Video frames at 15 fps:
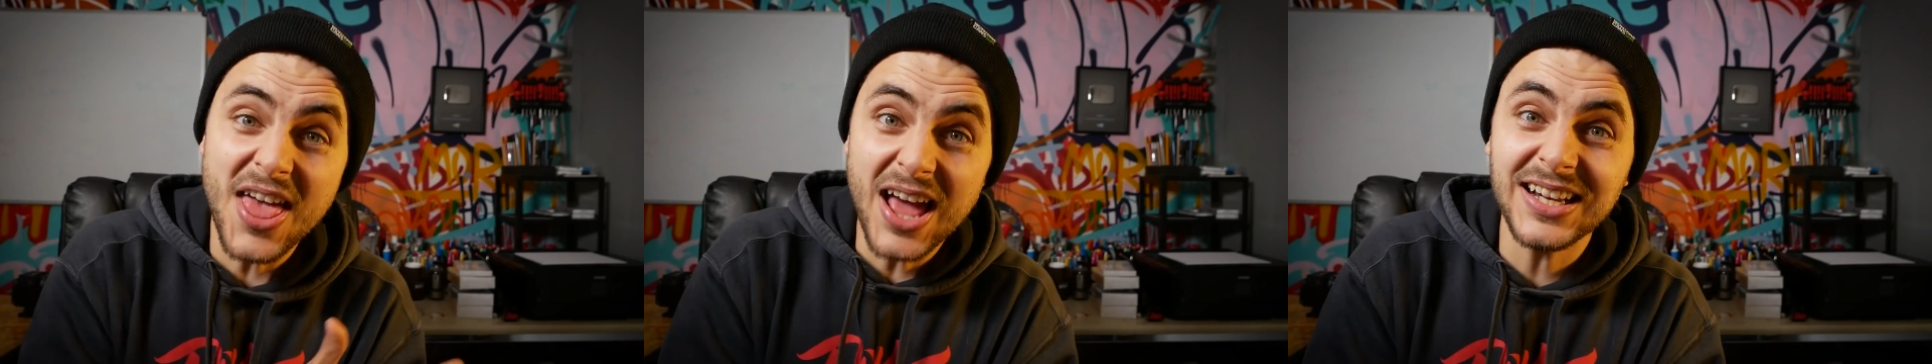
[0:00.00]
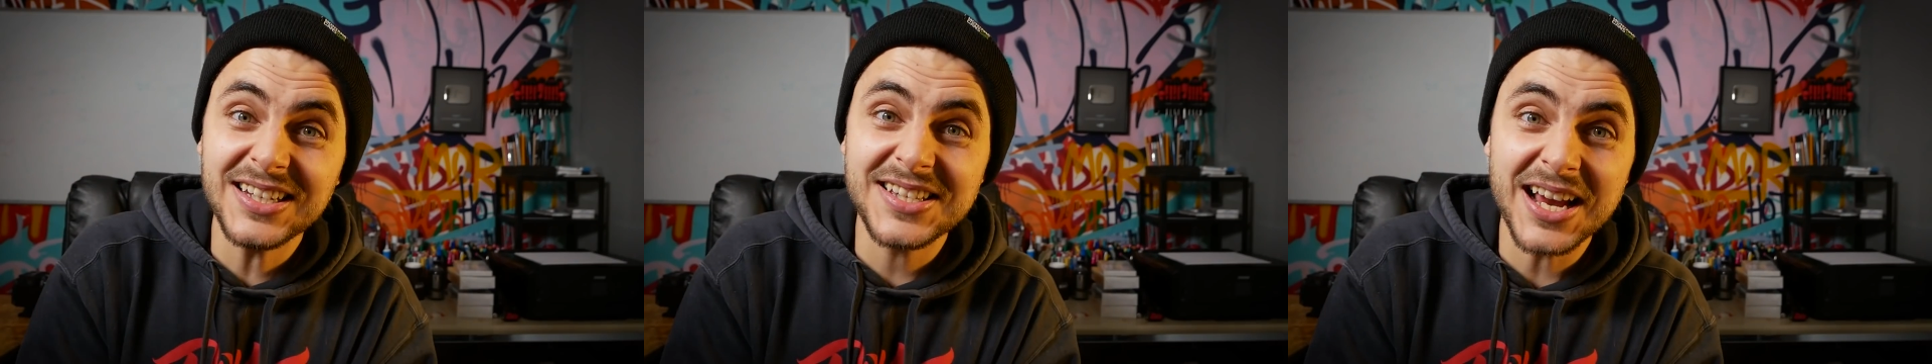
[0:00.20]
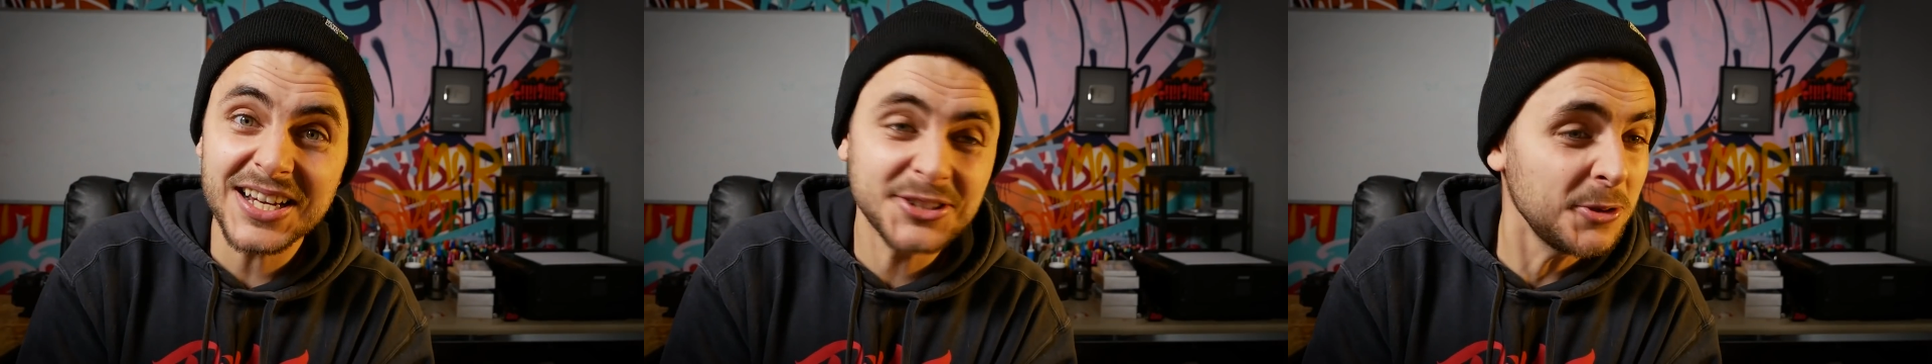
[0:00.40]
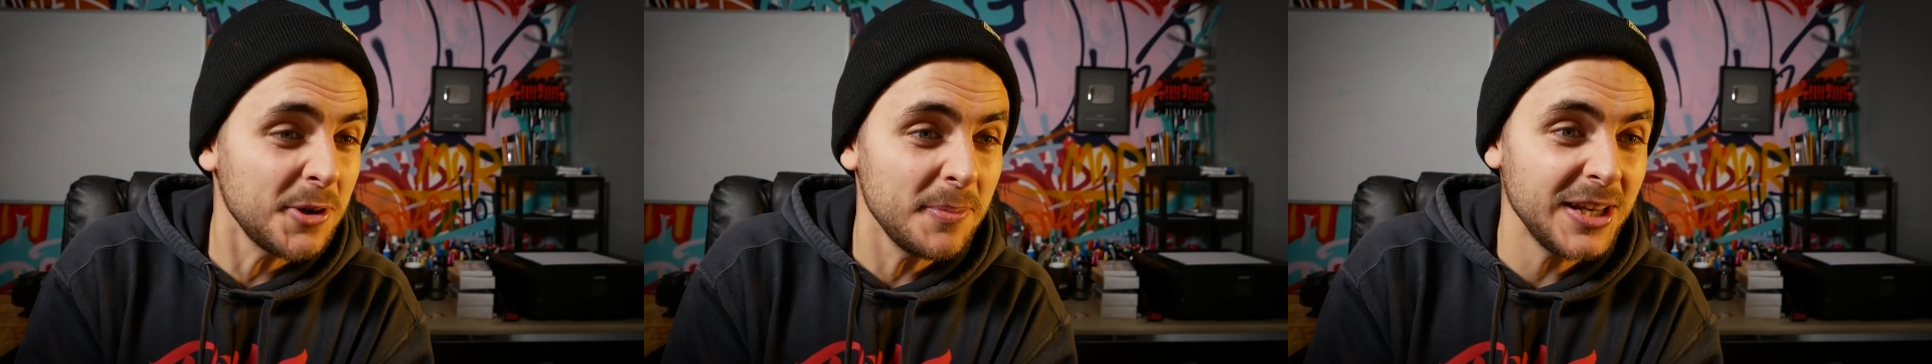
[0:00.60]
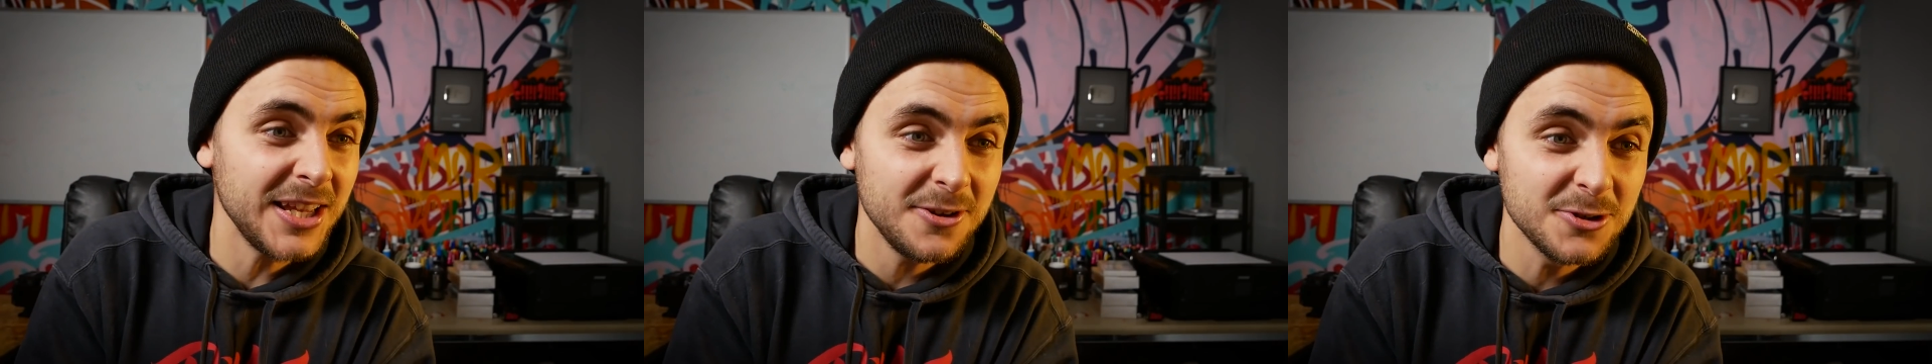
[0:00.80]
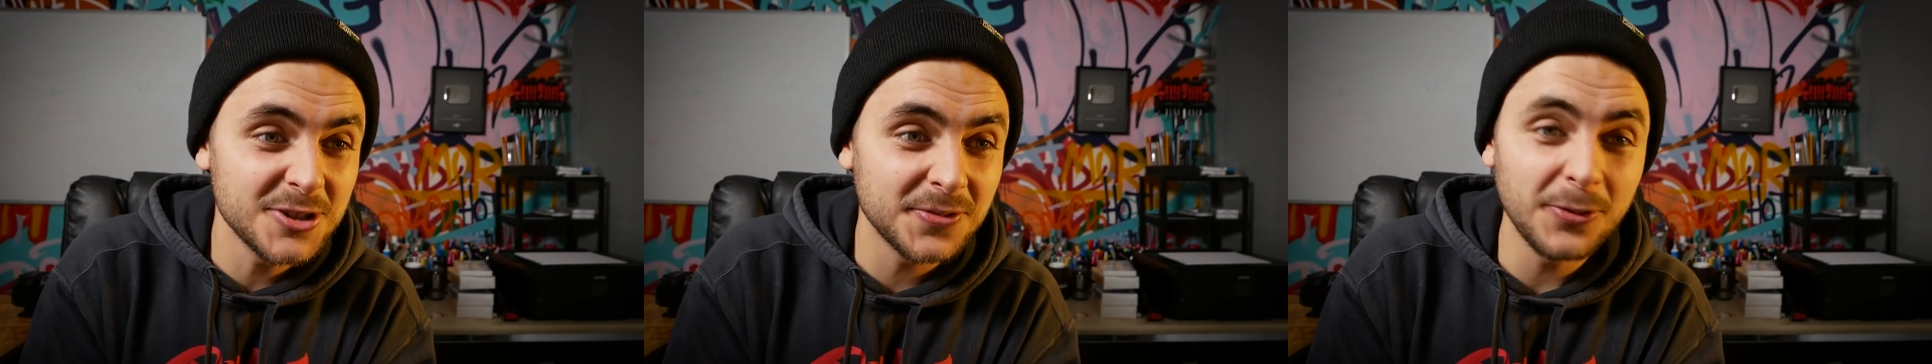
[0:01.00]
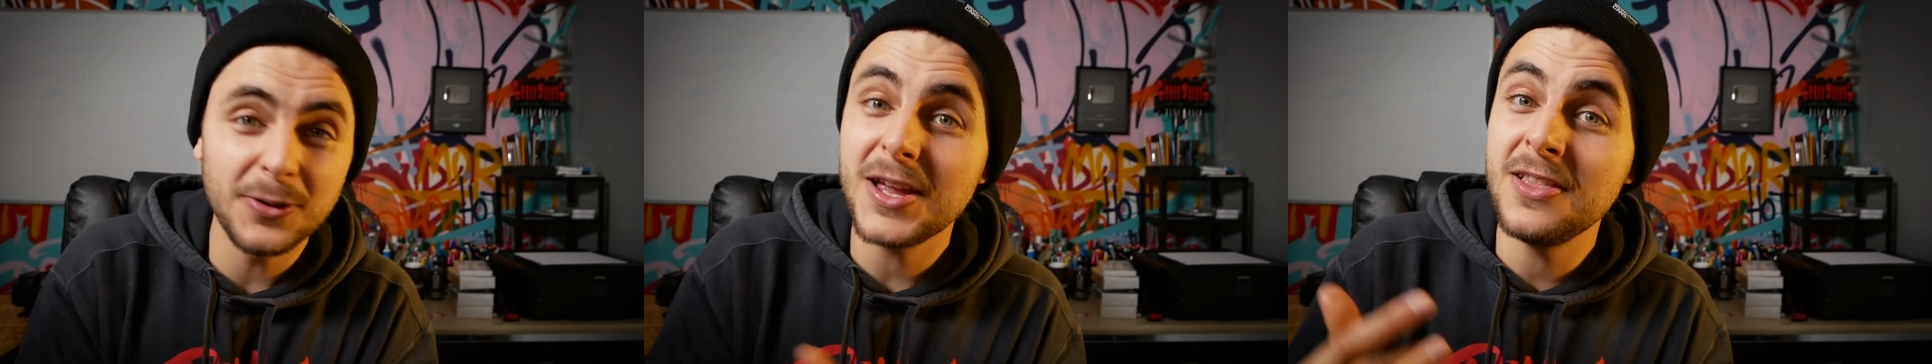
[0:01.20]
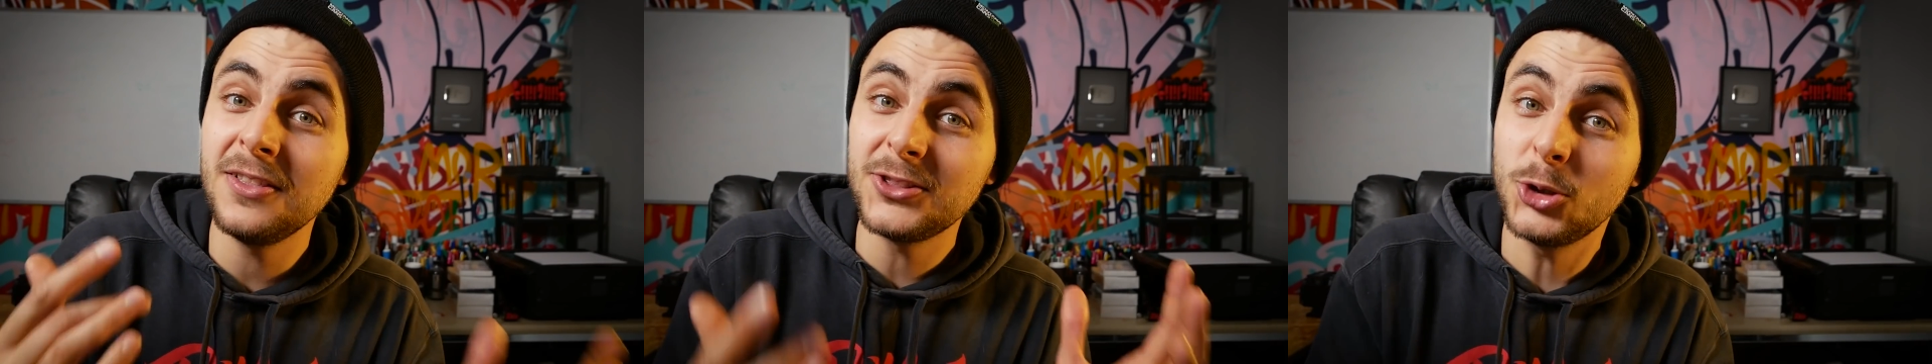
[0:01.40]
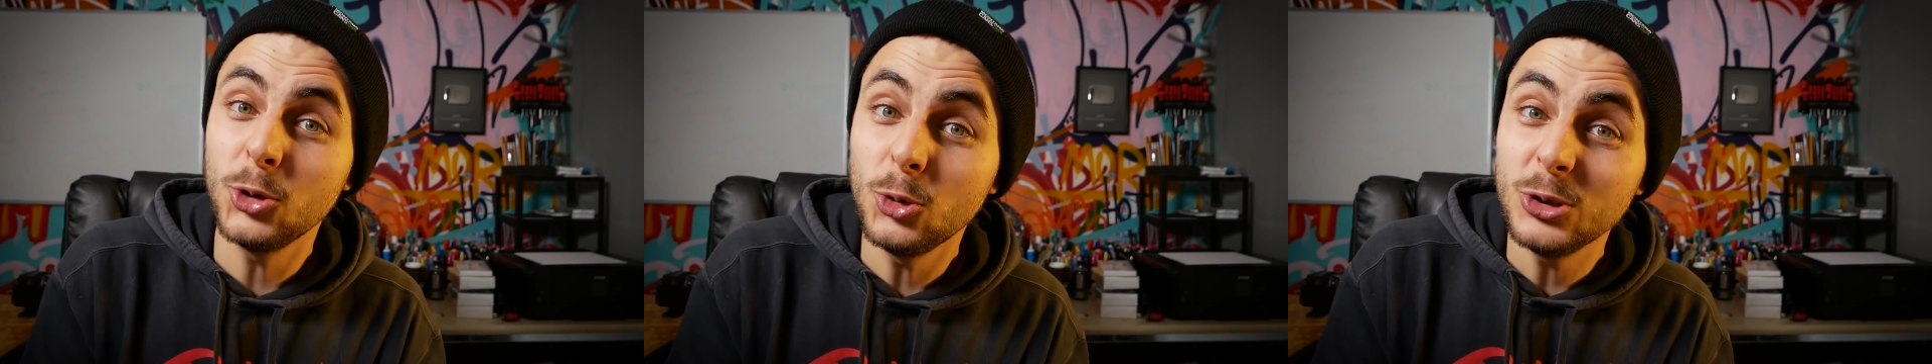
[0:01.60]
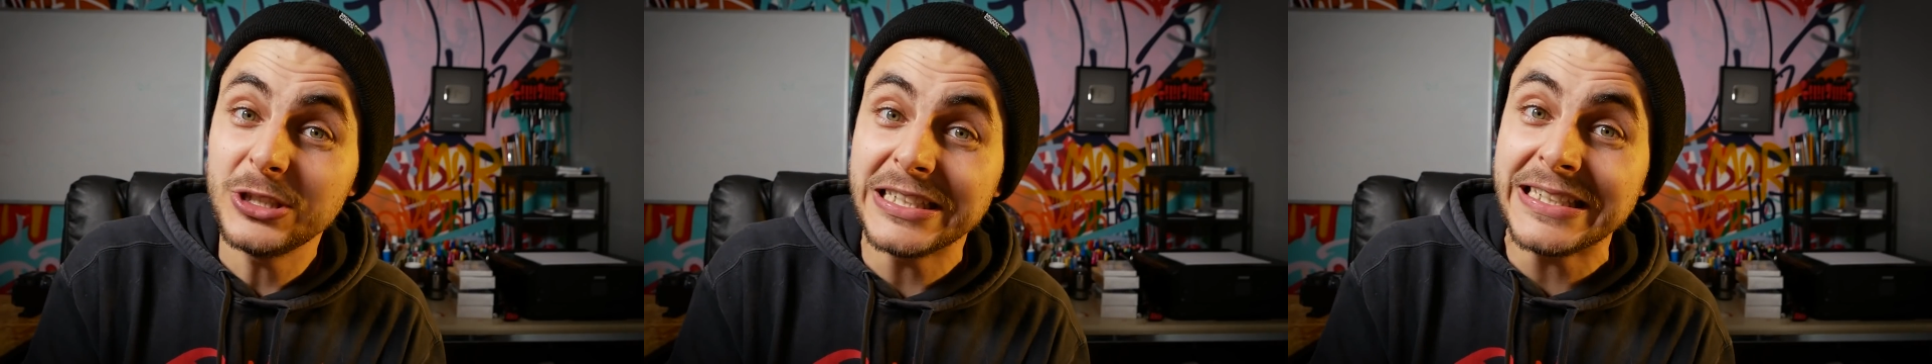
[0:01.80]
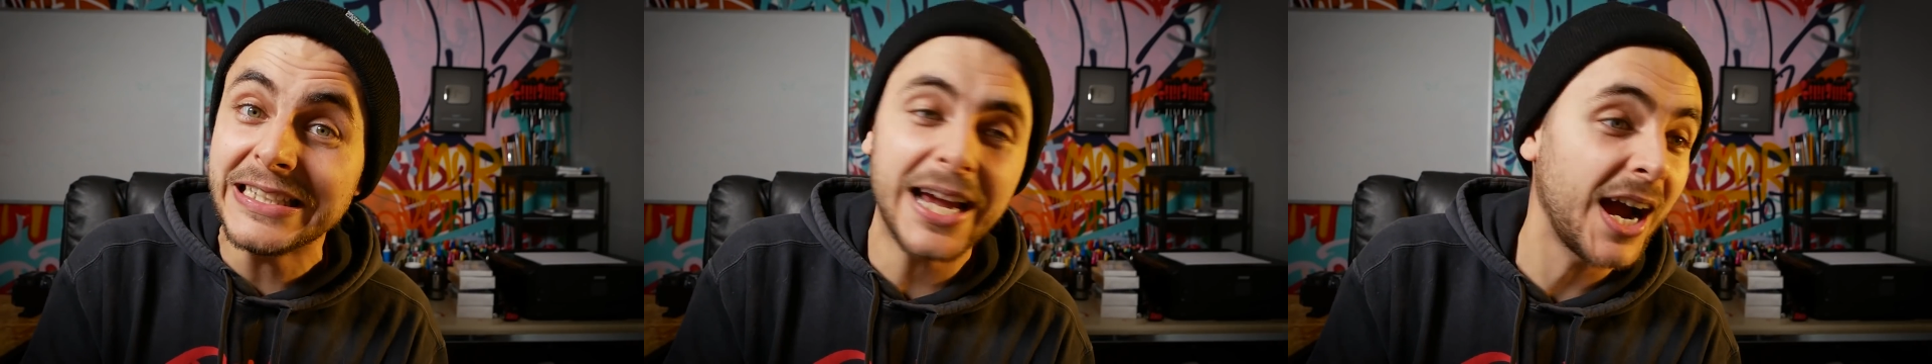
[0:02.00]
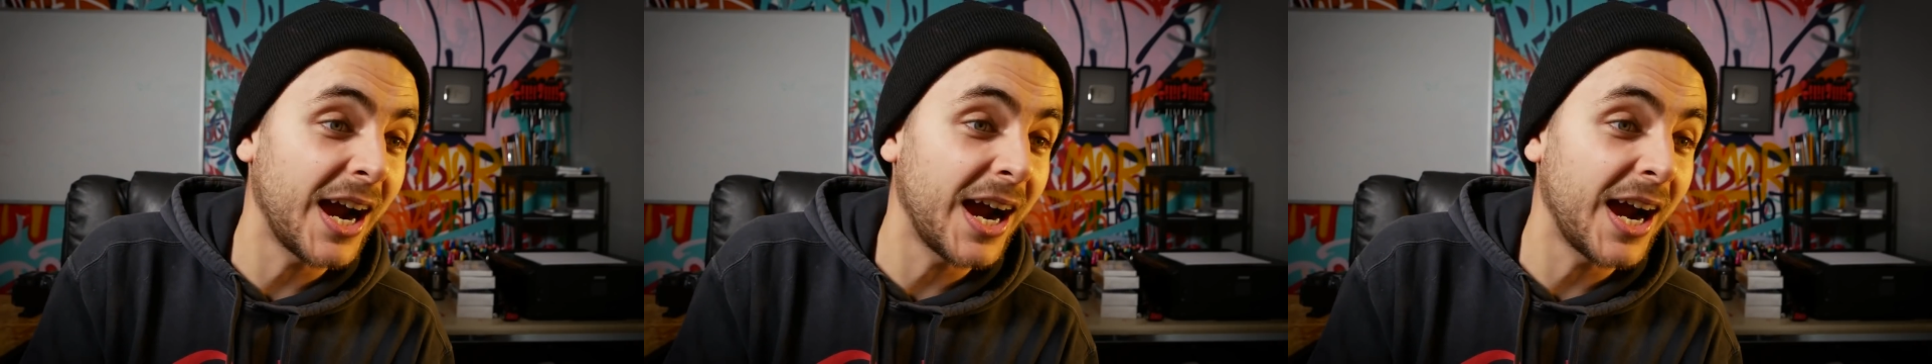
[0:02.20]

that is extremely useful in 2D